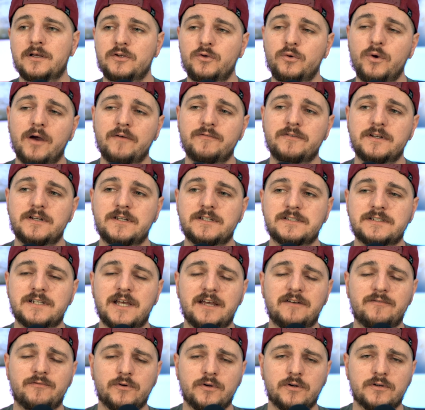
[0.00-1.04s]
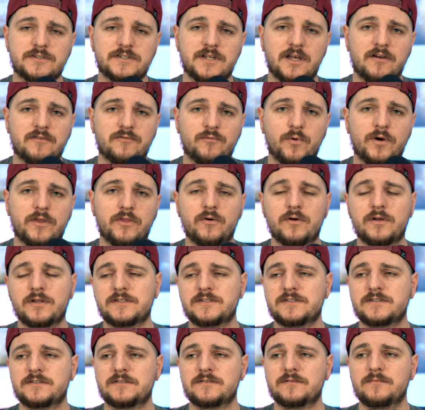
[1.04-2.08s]
You have to decide for yourself whether
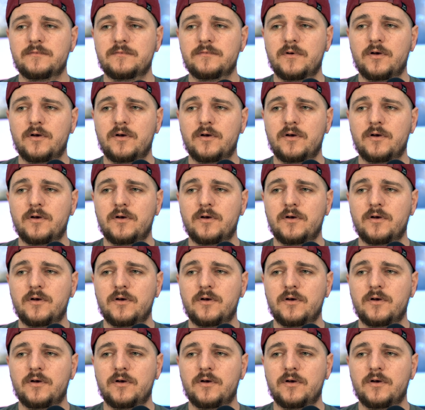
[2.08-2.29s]
it's